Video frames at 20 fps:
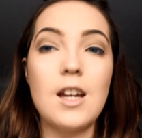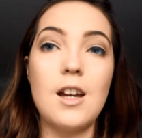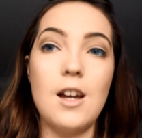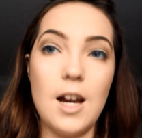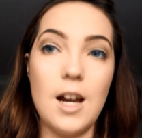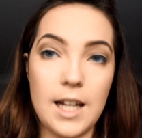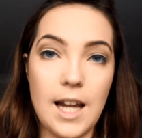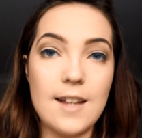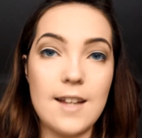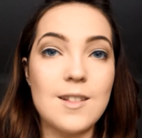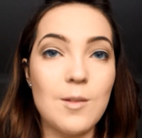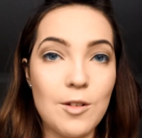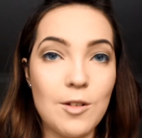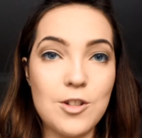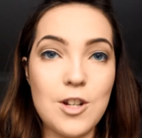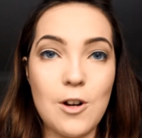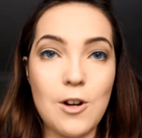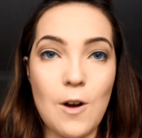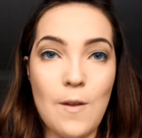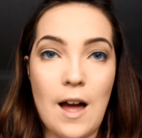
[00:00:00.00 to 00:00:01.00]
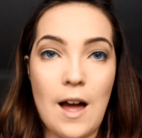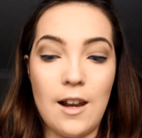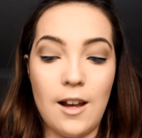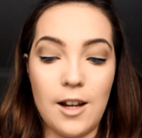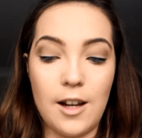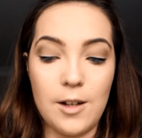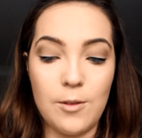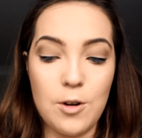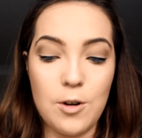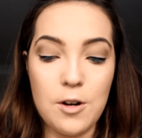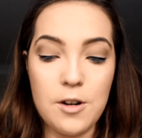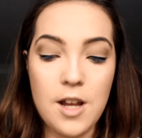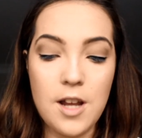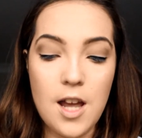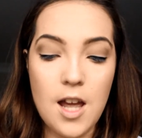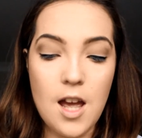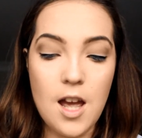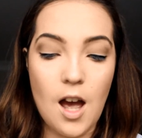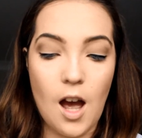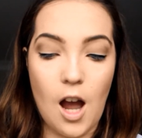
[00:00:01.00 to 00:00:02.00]
Okay, so once you've got that liner on,
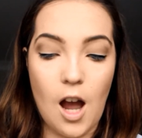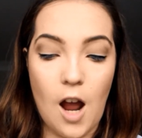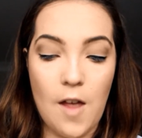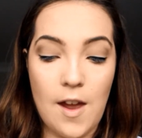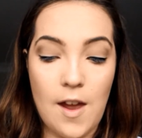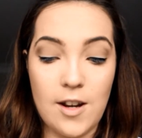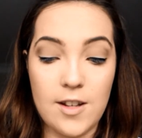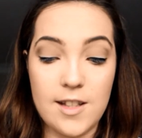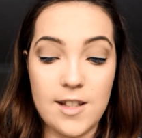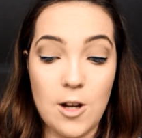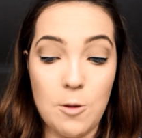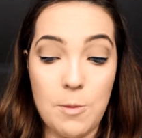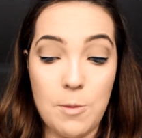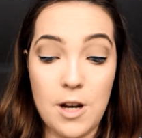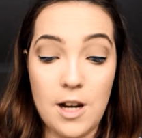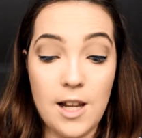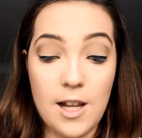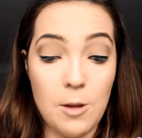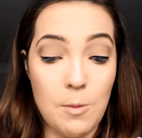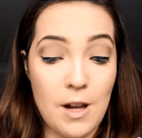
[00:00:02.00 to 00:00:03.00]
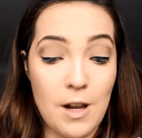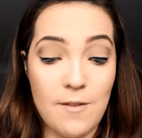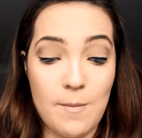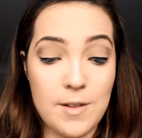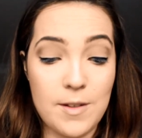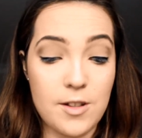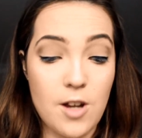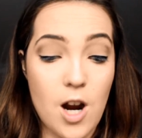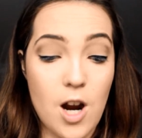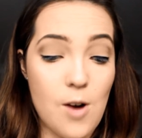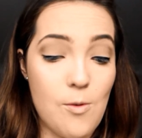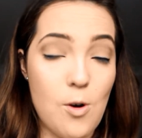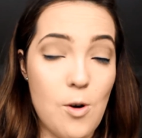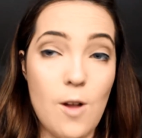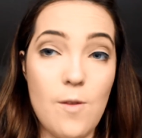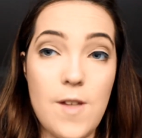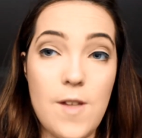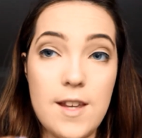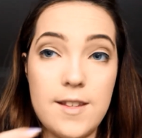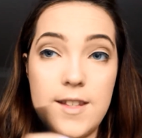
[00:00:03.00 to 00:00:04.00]
then just put a little bit of mascara
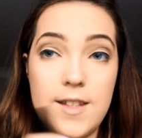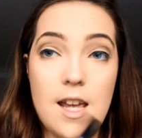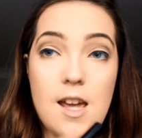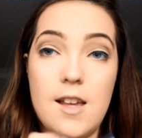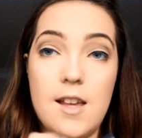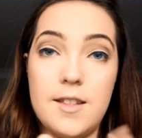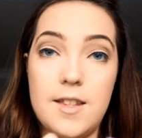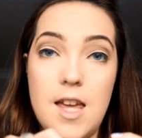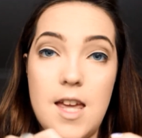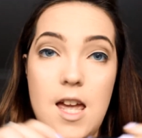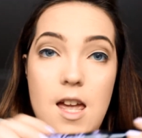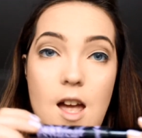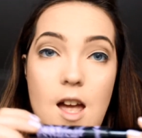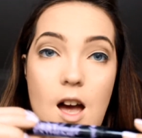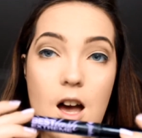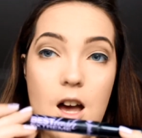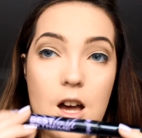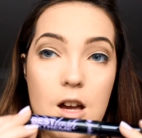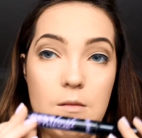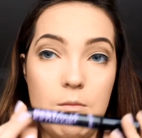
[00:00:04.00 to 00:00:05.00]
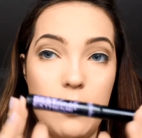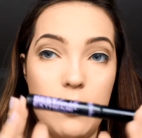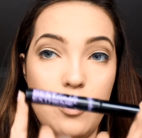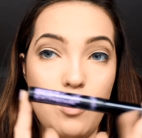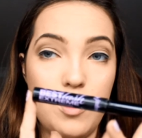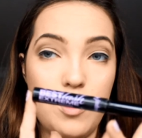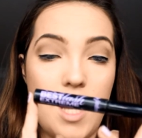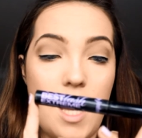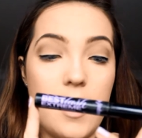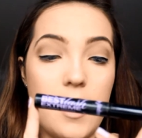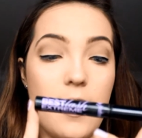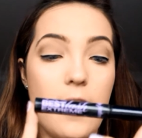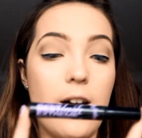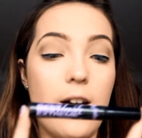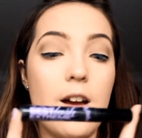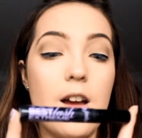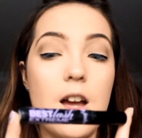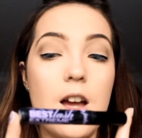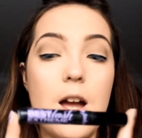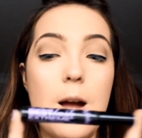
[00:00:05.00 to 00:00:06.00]
on. This is the Jordana
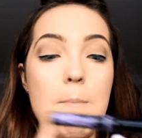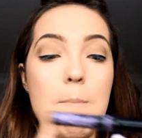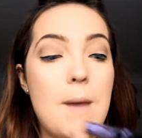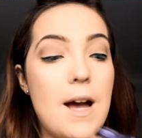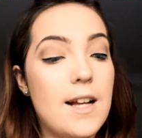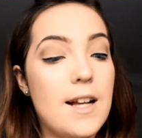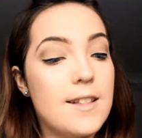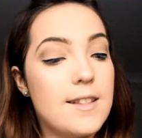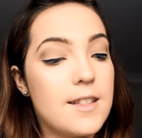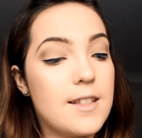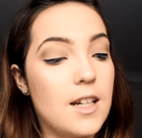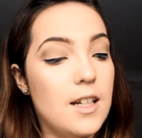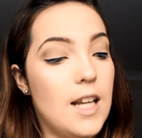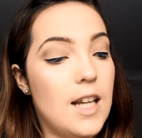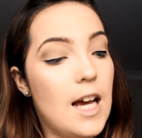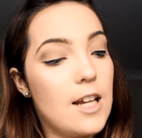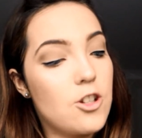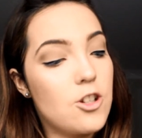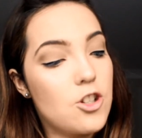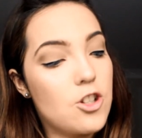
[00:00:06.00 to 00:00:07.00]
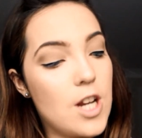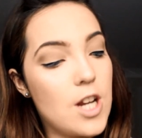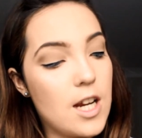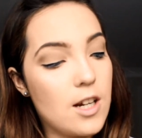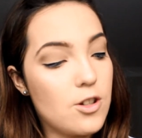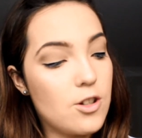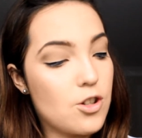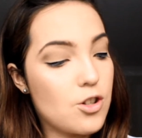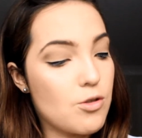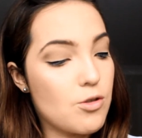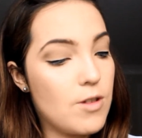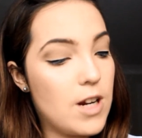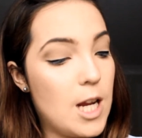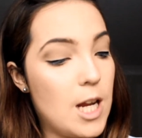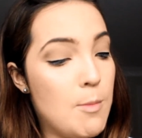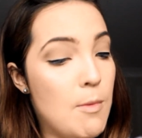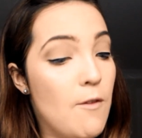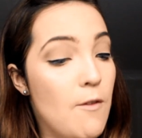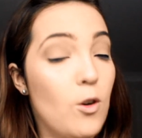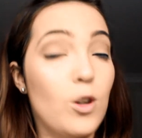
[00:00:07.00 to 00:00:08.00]
Best Lash
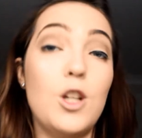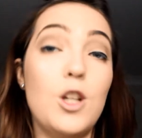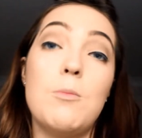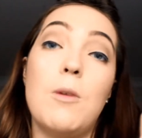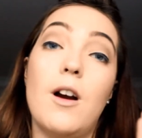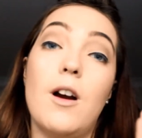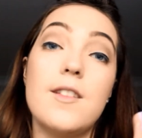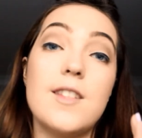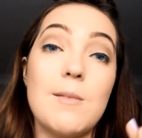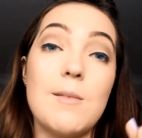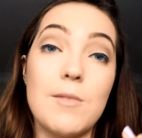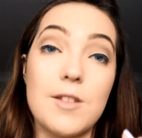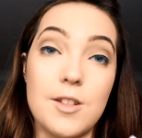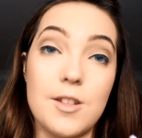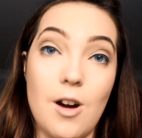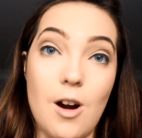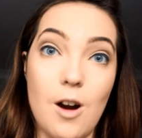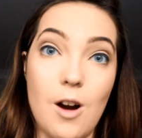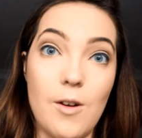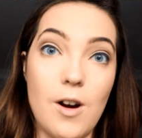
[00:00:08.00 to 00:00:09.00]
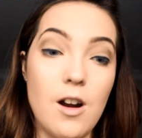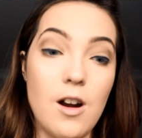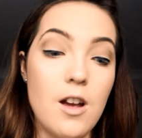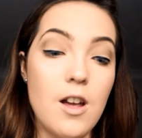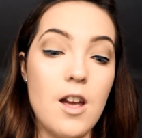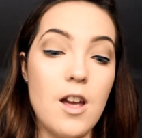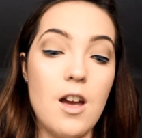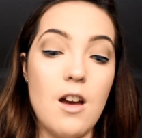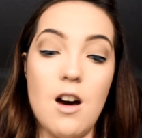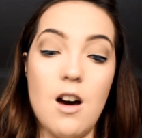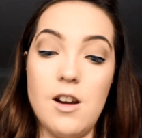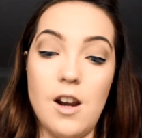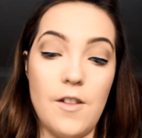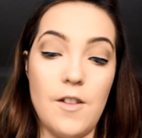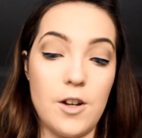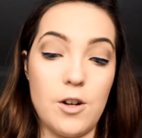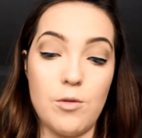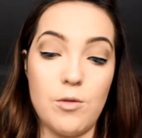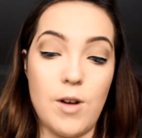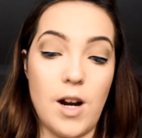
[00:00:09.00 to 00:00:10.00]
Extreme Volumizing Mascara.
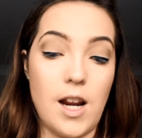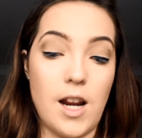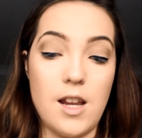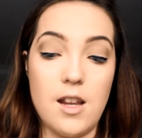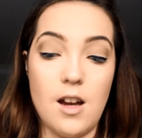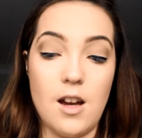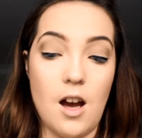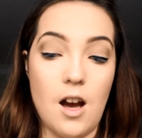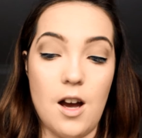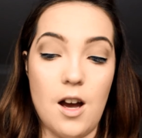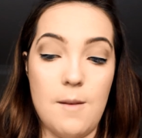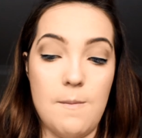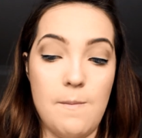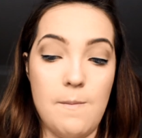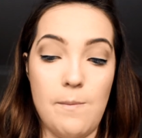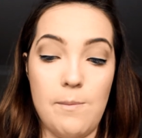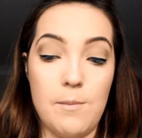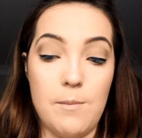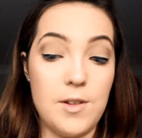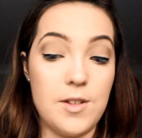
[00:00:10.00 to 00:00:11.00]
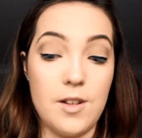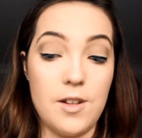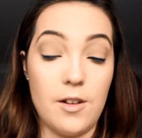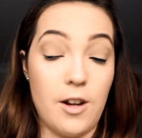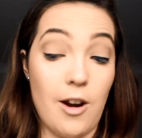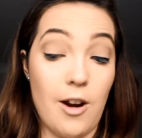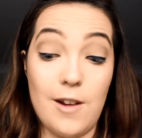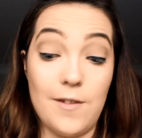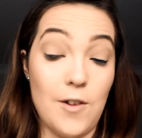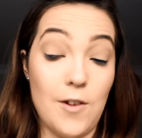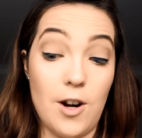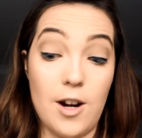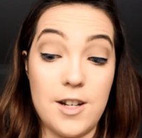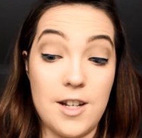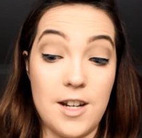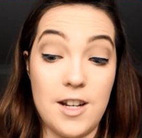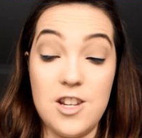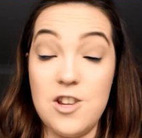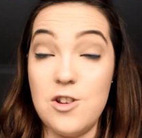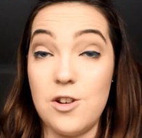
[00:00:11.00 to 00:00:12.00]
Another great find,
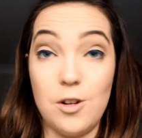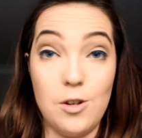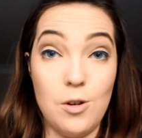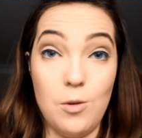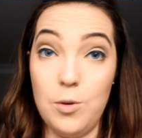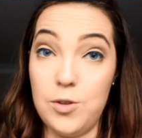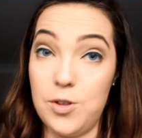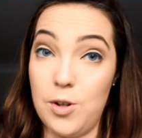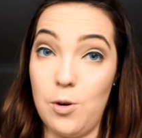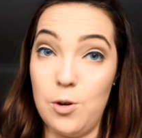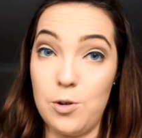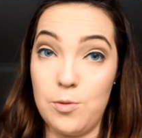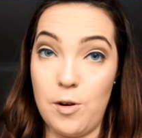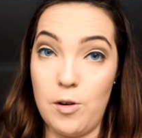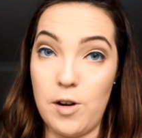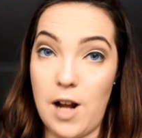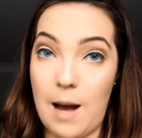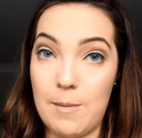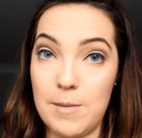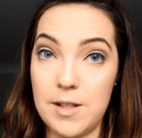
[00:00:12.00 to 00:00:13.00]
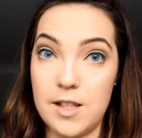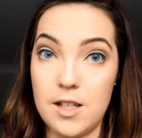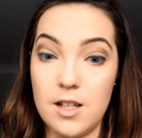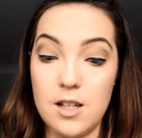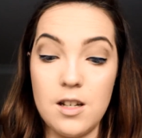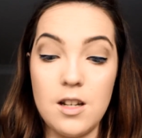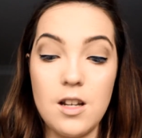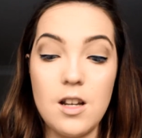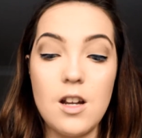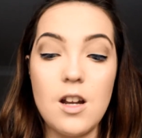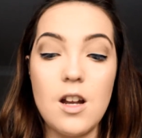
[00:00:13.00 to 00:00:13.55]
and you can also order it on Amazon